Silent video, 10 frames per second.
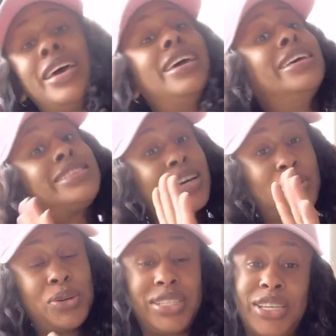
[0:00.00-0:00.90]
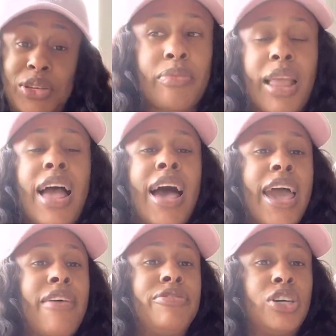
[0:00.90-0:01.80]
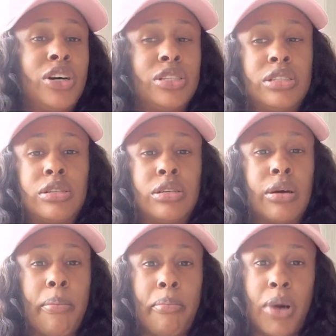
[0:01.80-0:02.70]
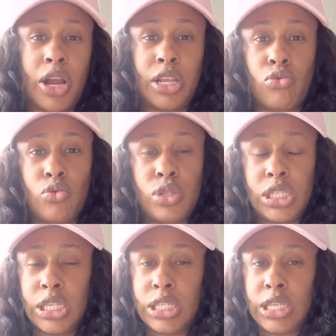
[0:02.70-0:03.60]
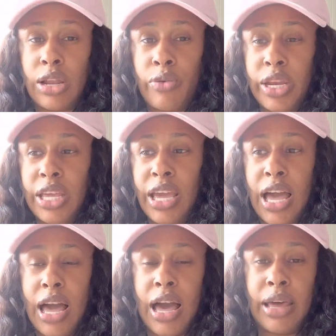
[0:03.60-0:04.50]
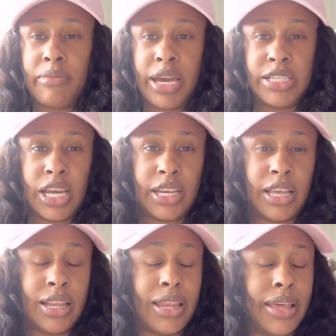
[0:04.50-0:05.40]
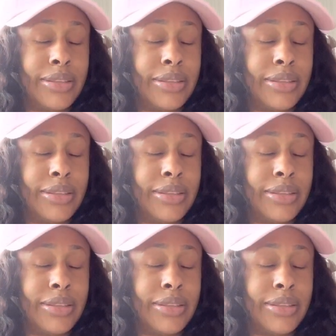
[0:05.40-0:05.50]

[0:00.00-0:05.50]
It's a good thing. I have done morning routines already on my channel.